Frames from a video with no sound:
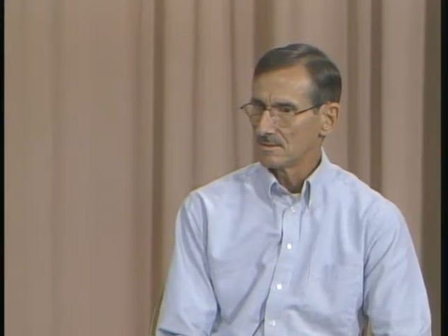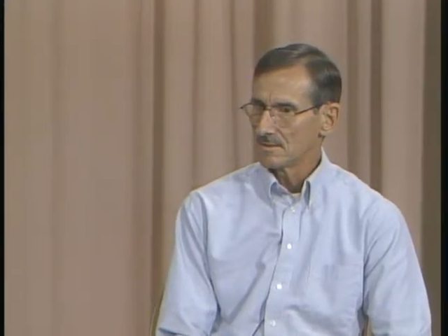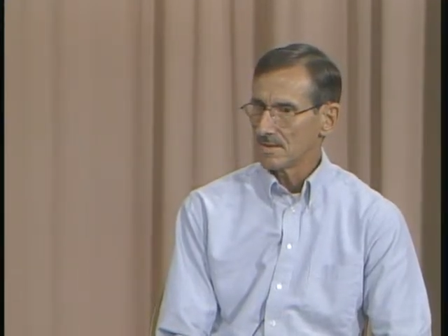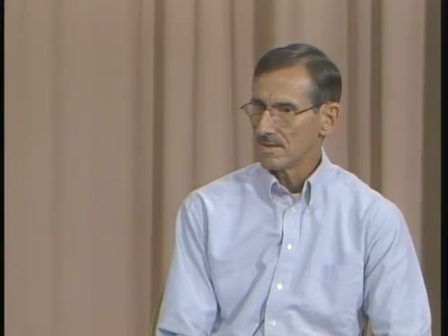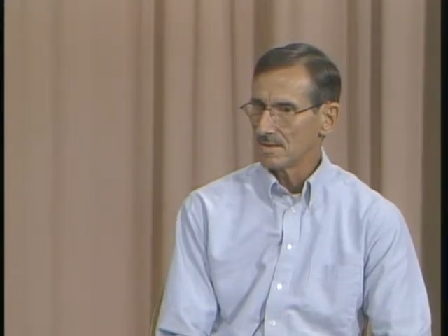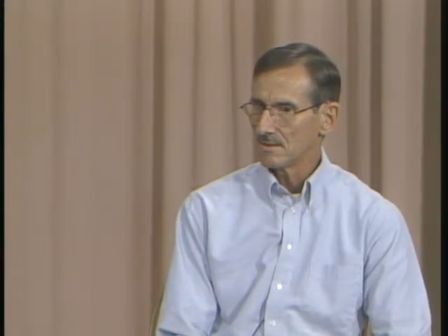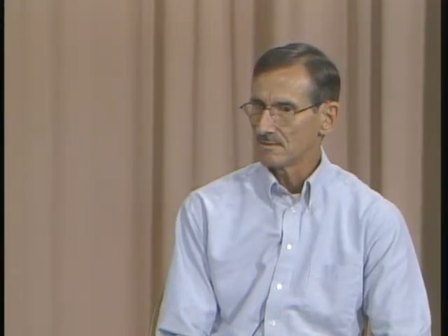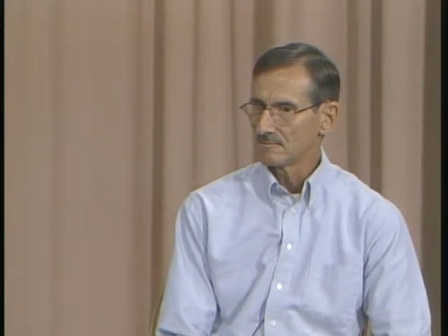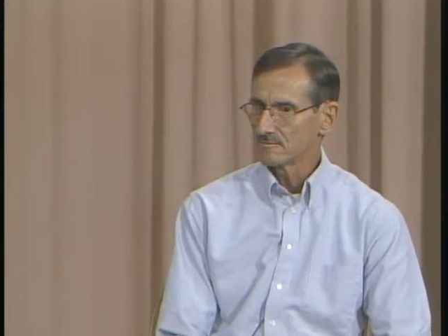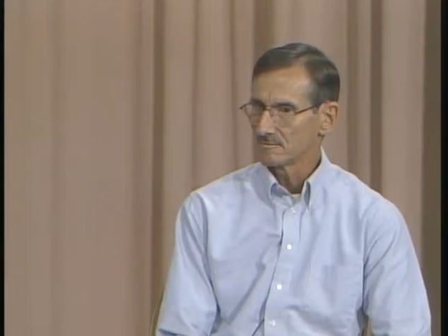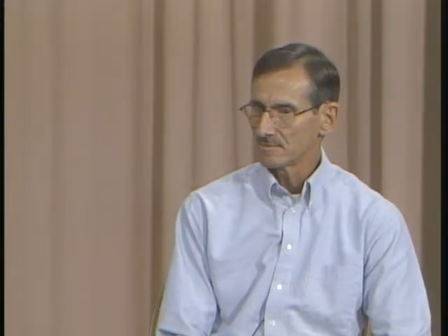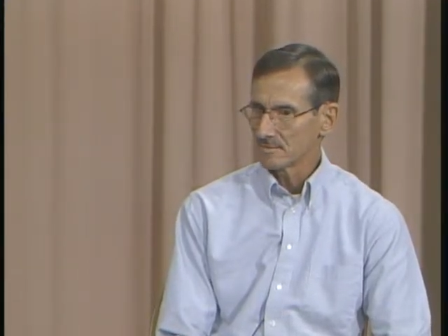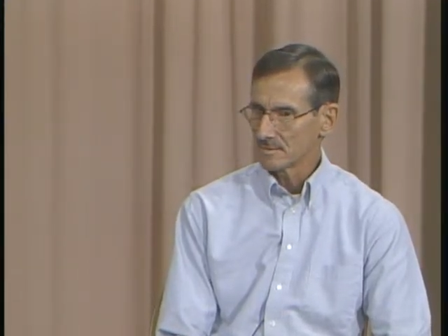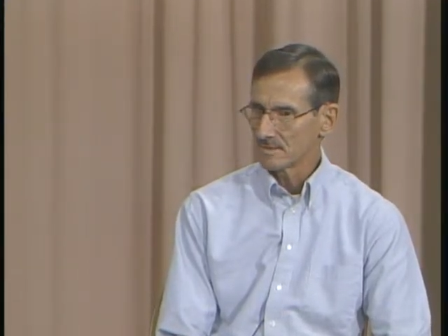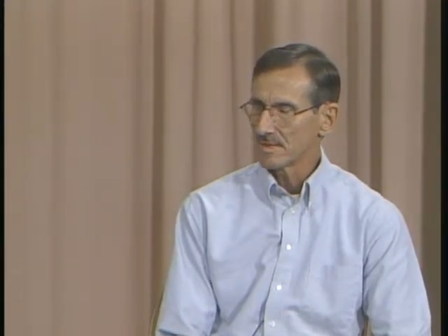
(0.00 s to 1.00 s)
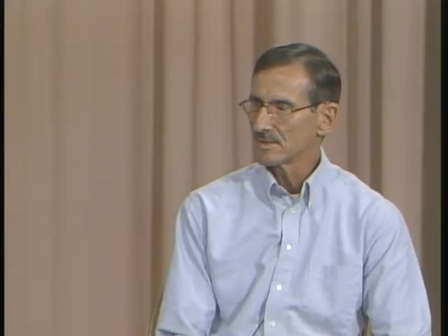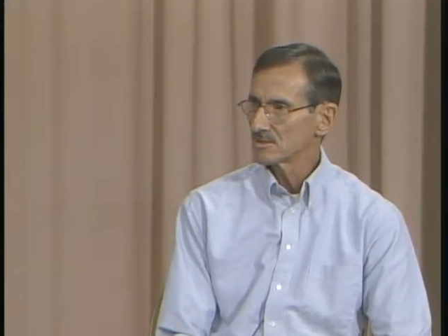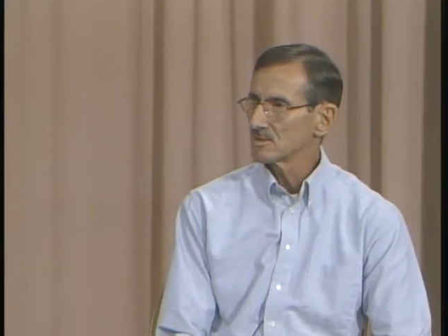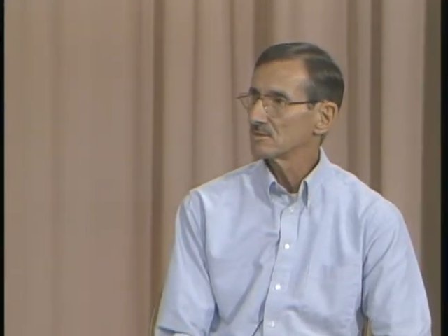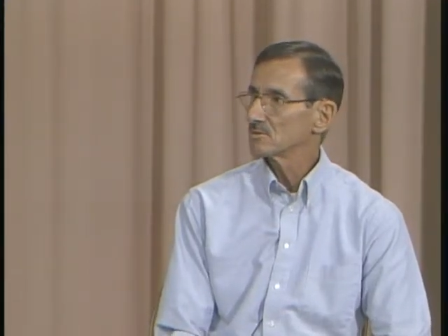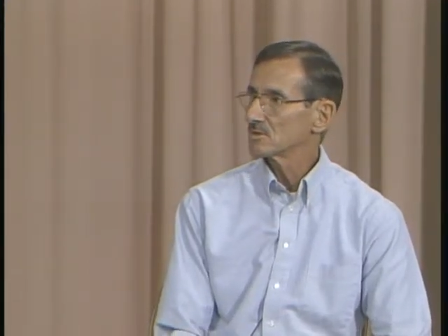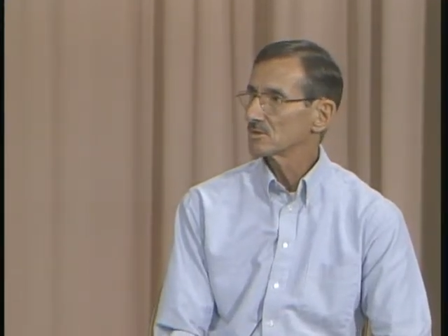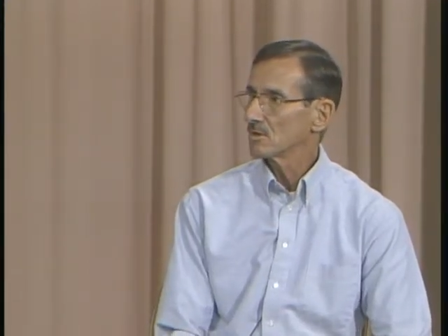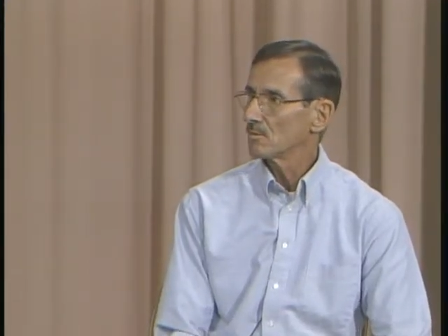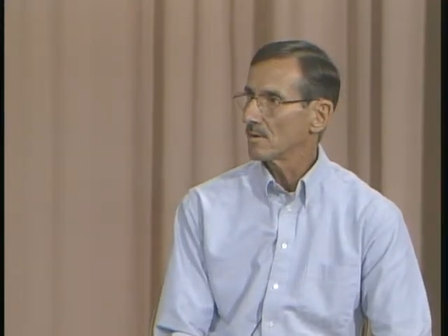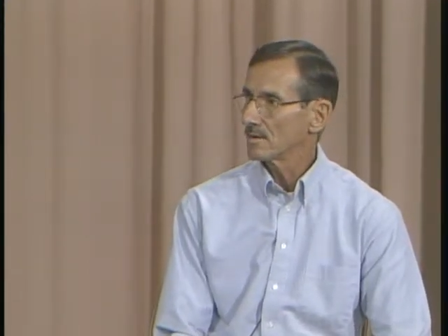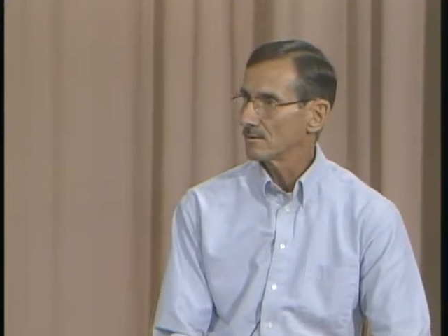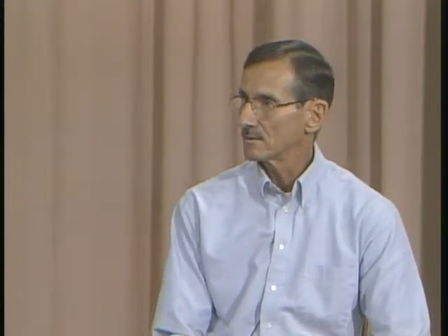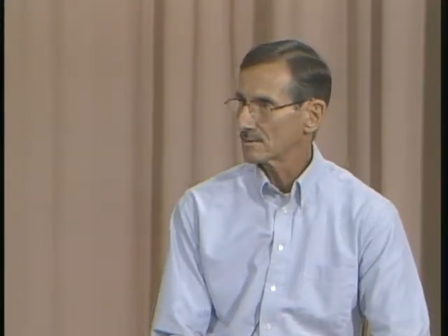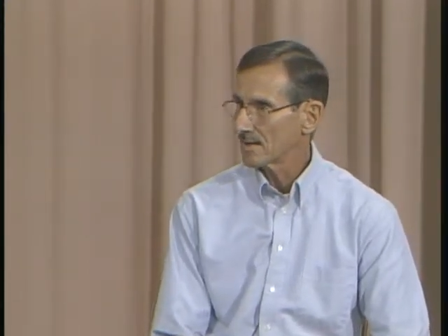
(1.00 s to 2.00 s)
have things that you still
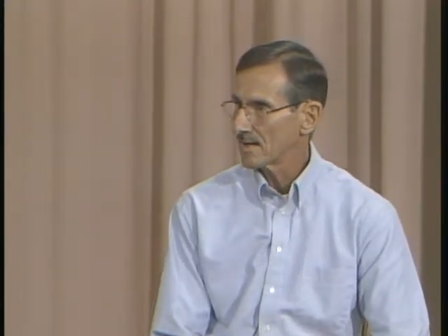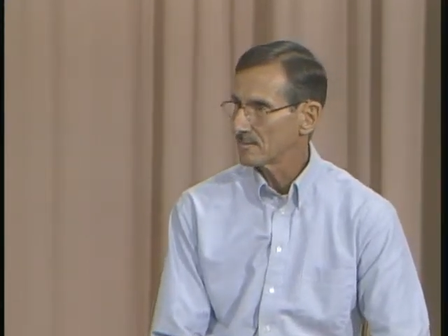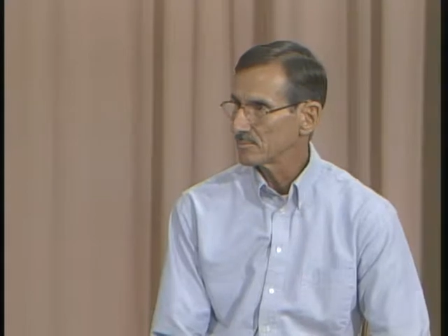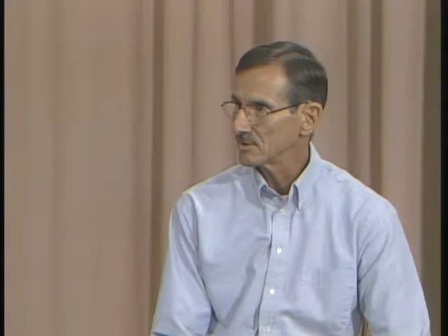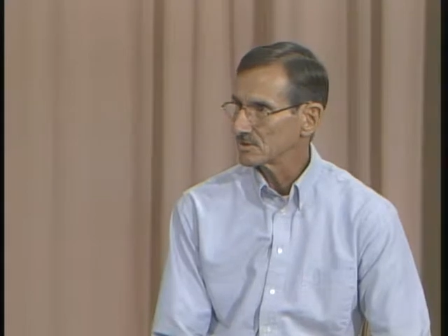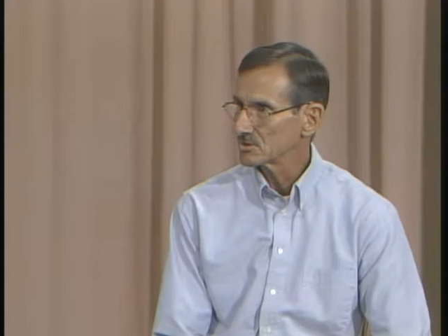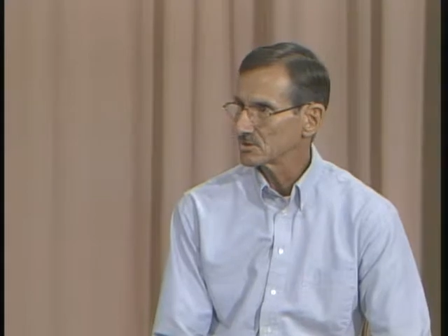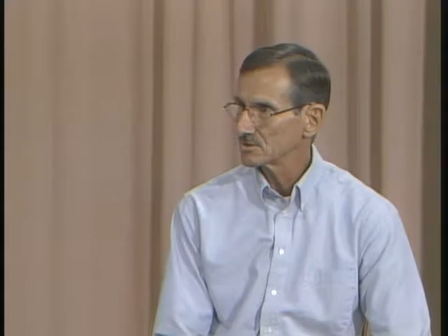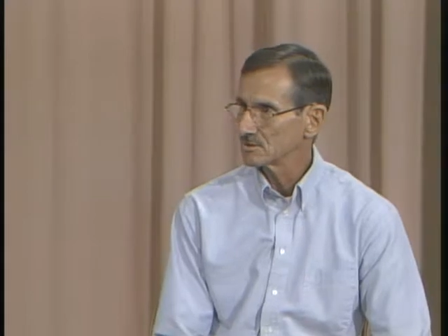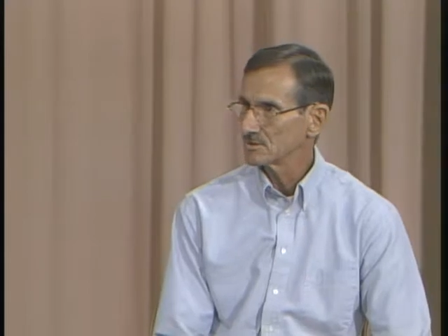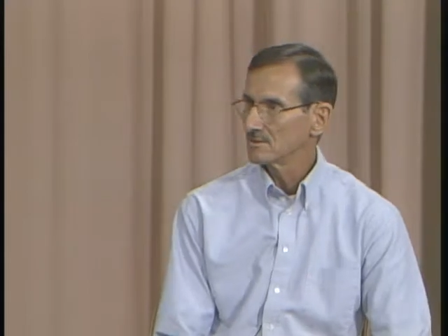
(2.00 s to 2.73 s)
want to accomplish.